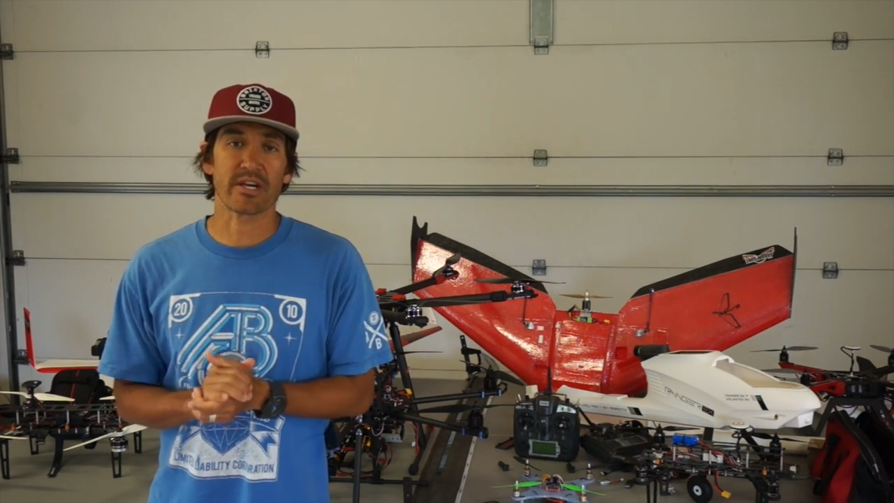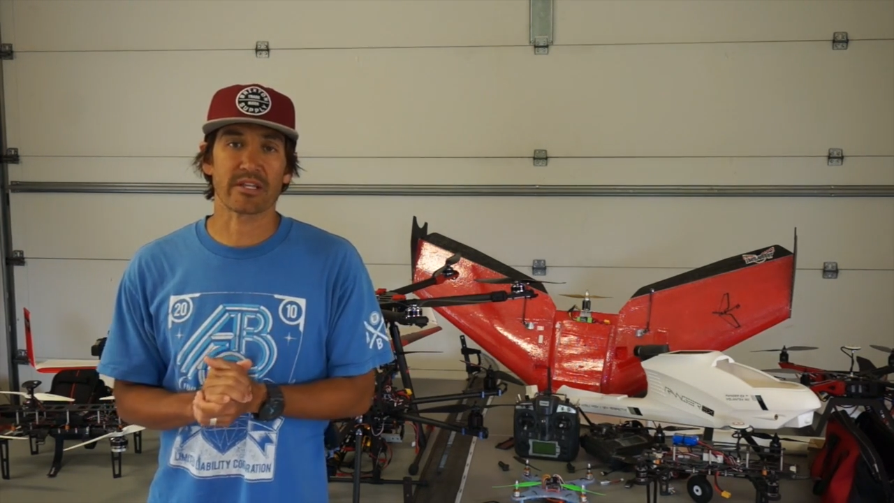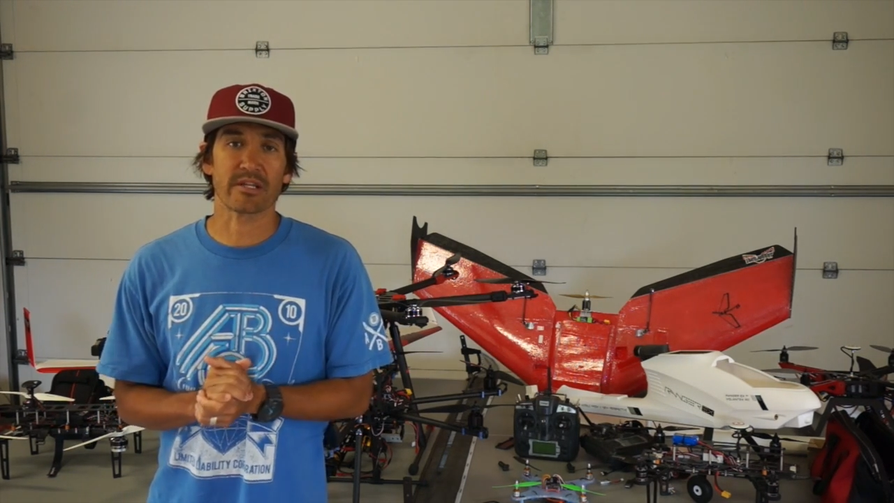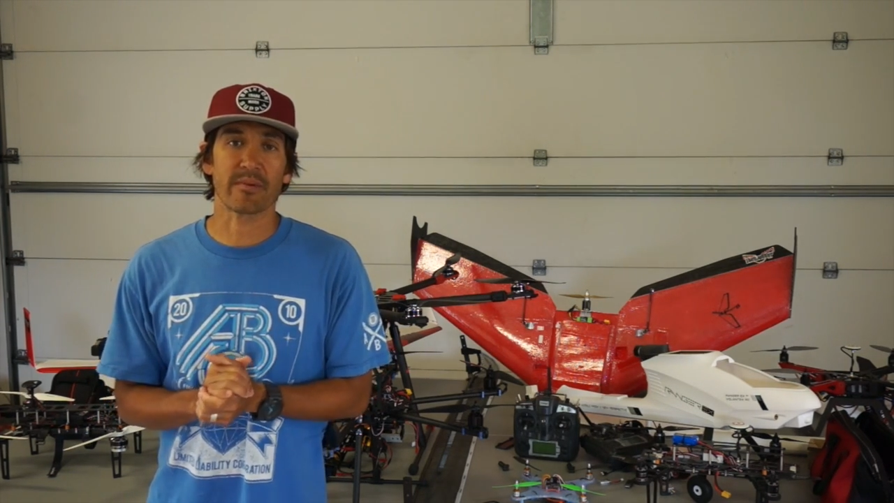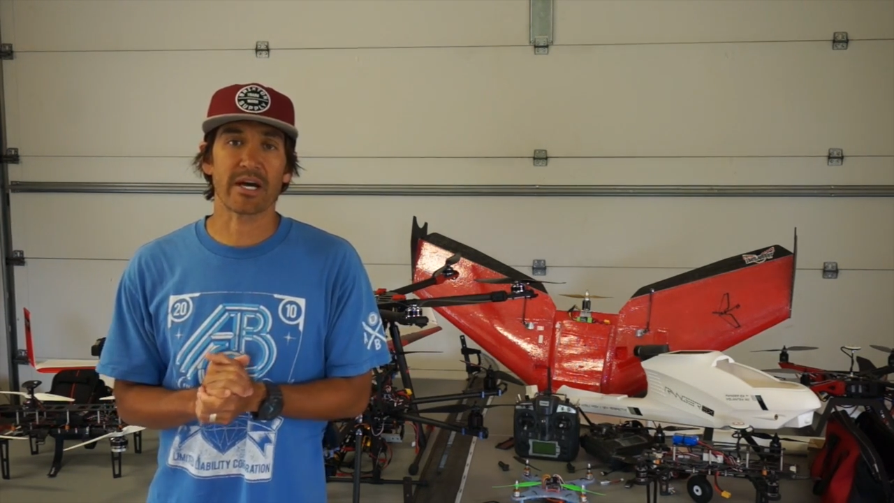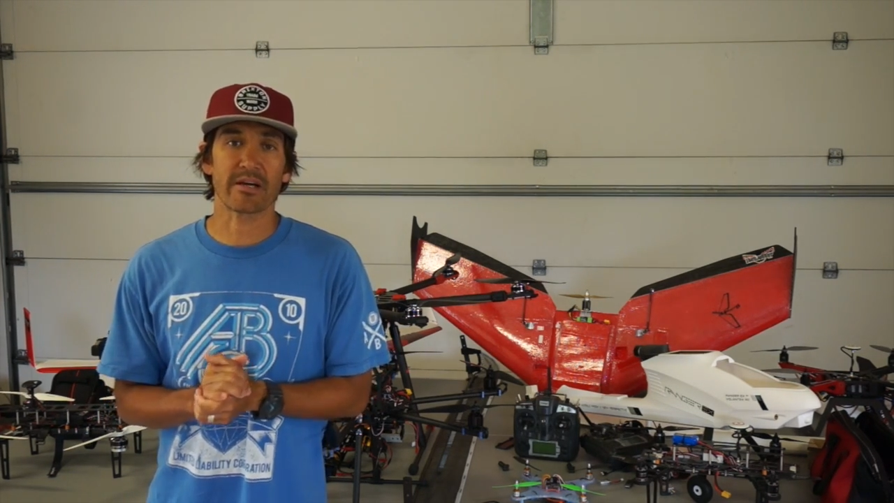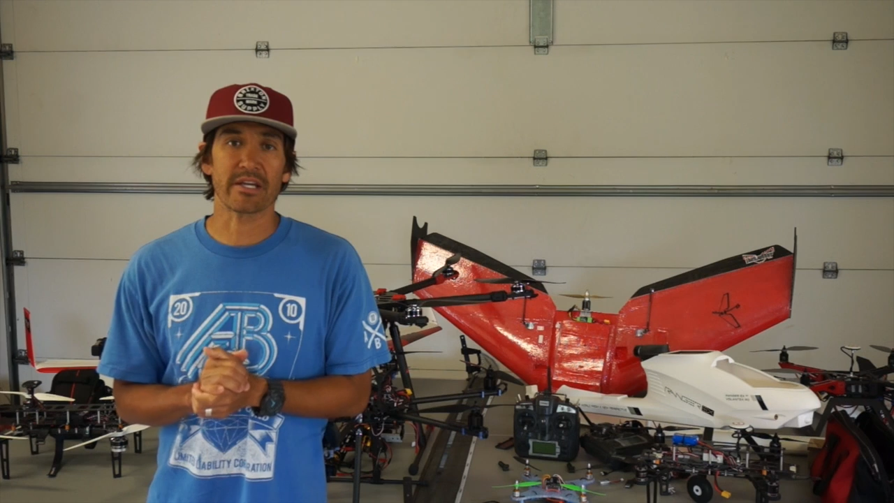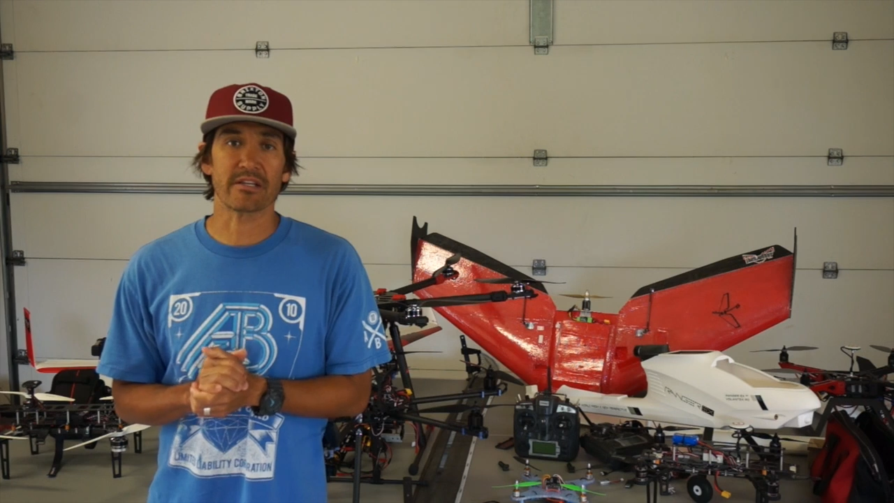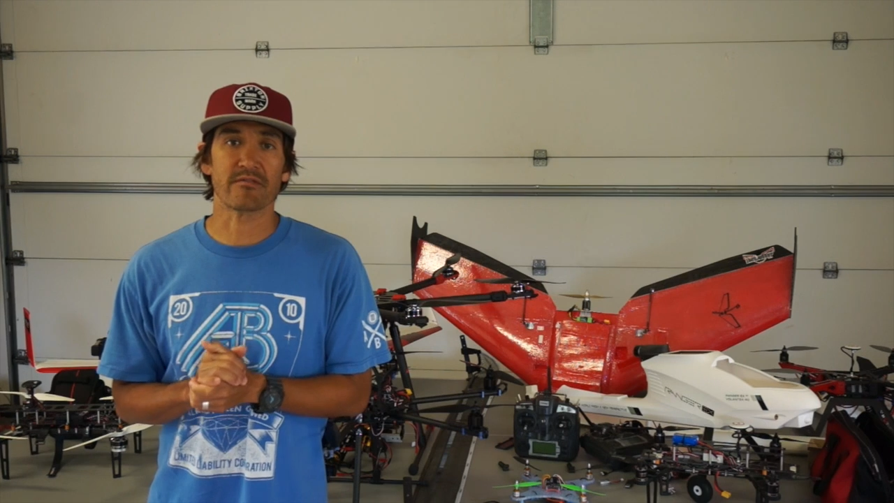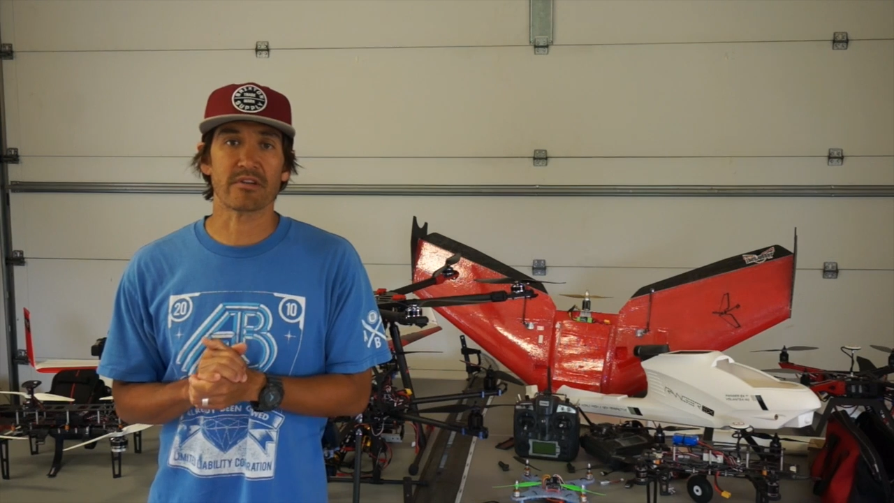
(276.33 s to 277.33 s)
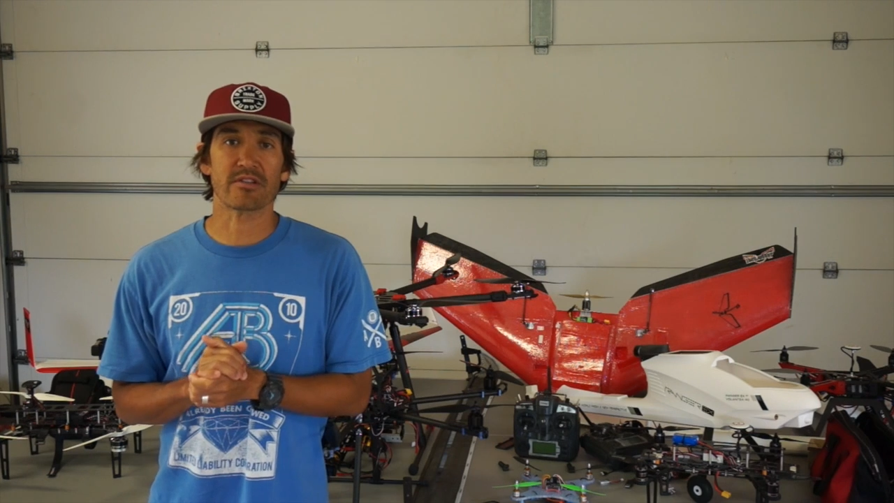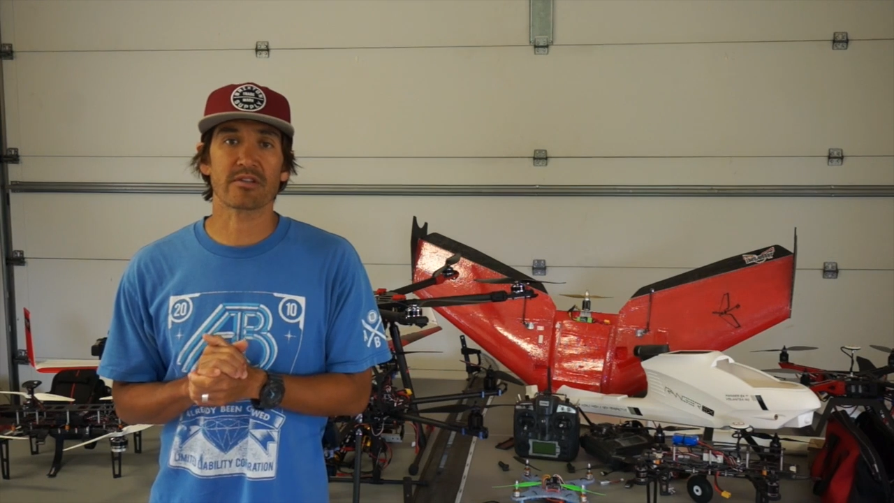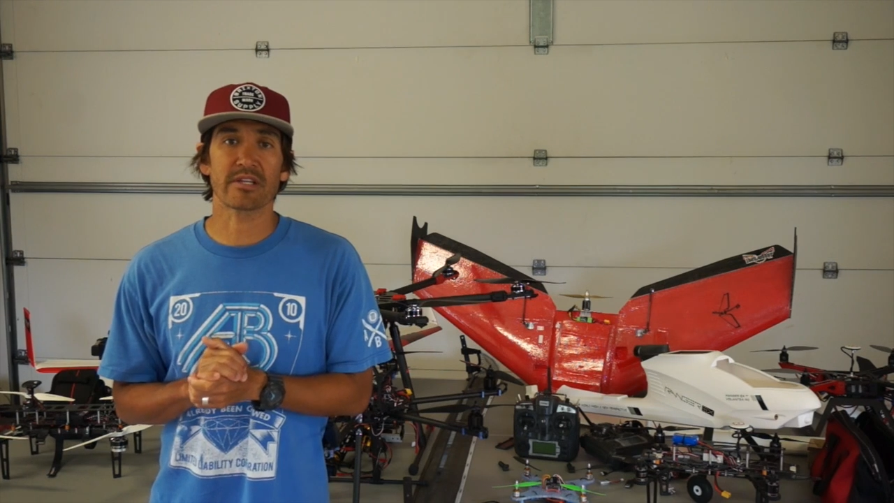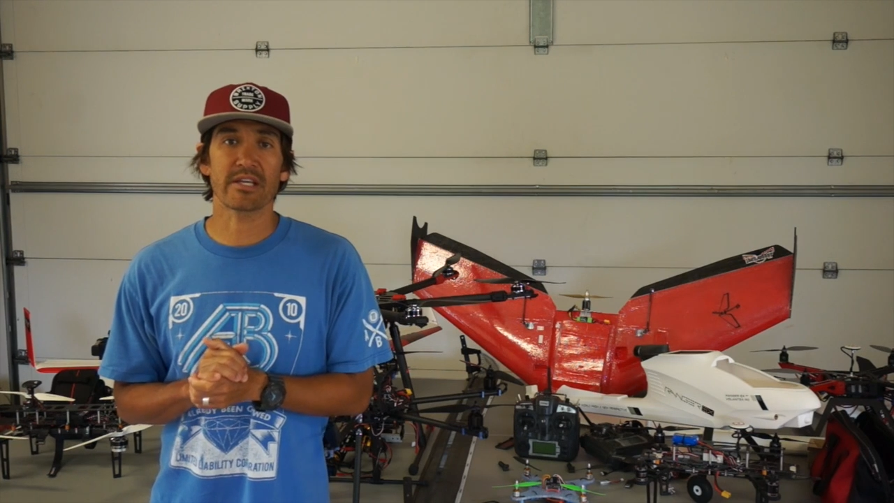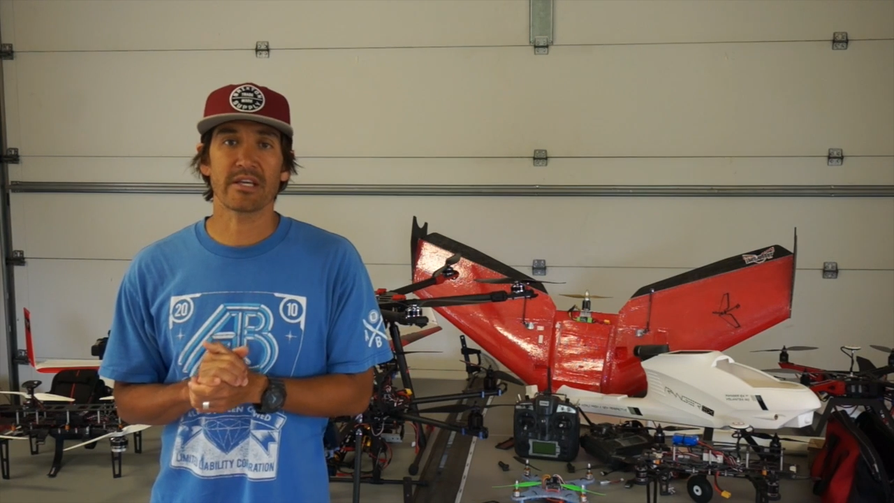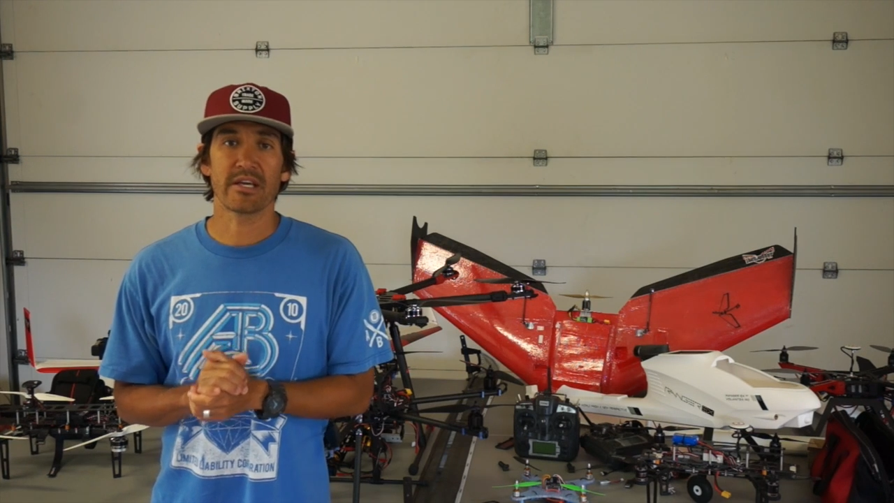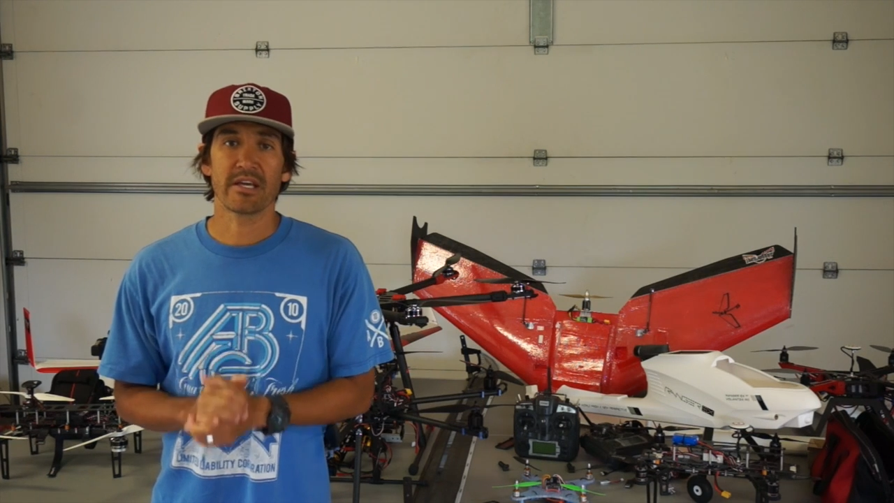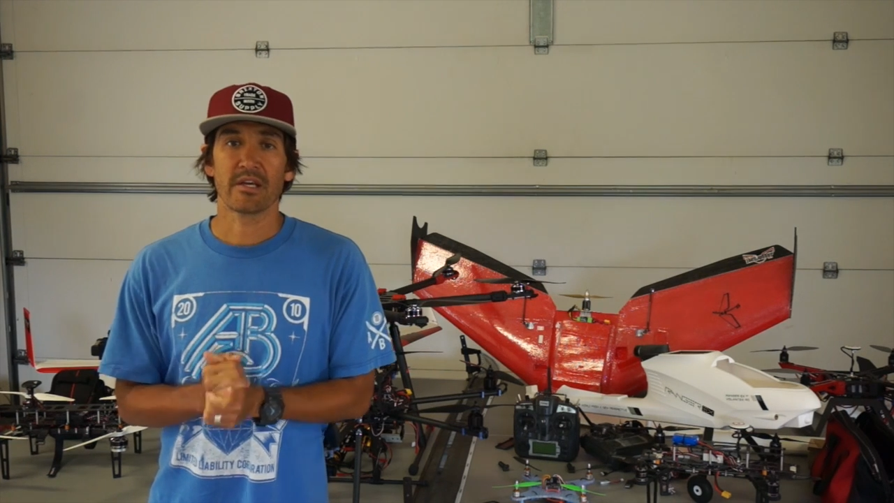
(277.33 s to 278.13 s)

check them out individually.